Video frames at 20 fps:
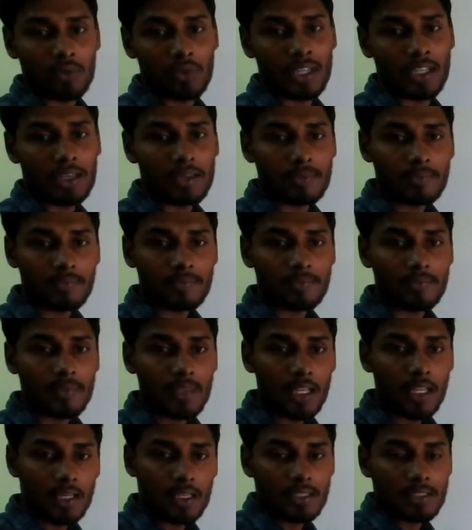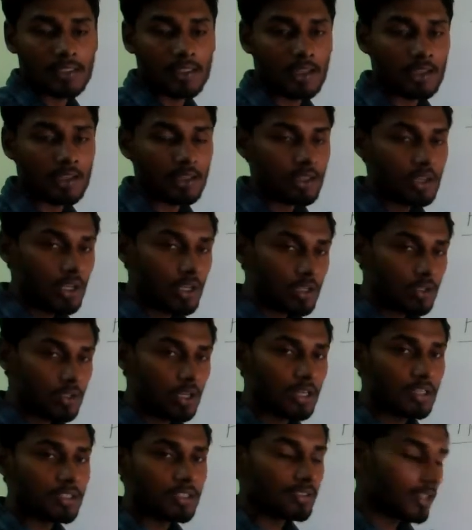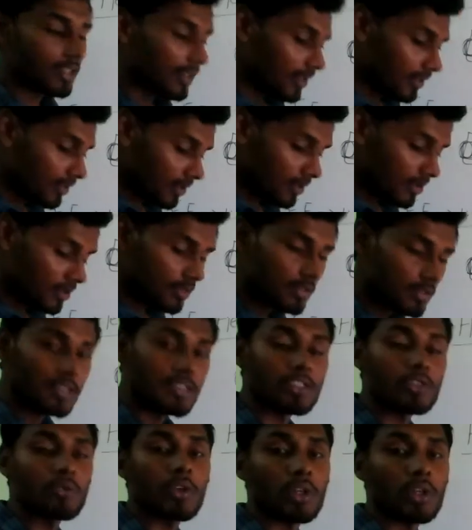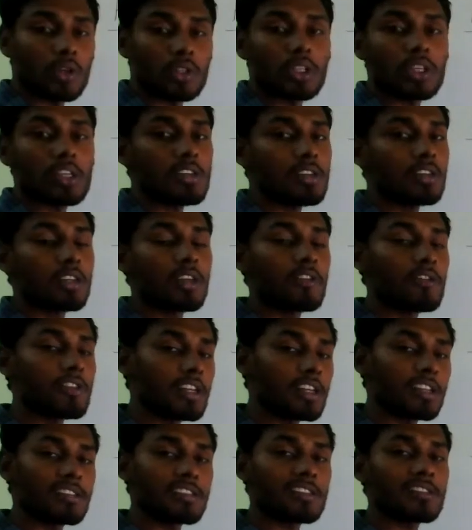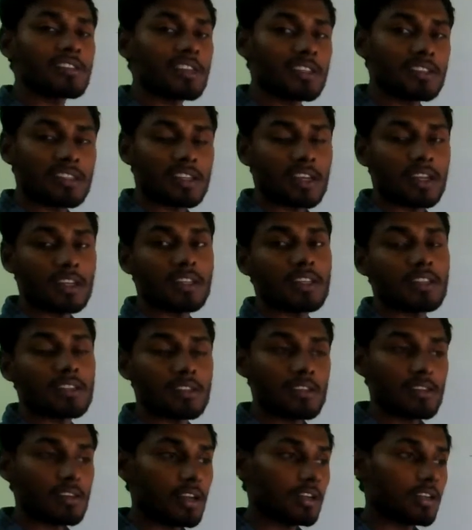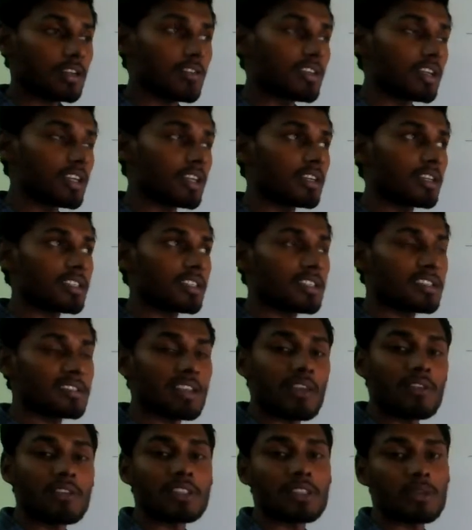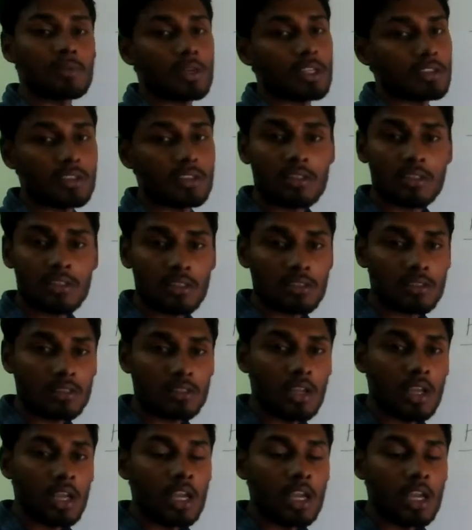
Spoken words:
wire. Understand? So let us take, since we know that every resistor is a conductor and every conductor is having some resistance.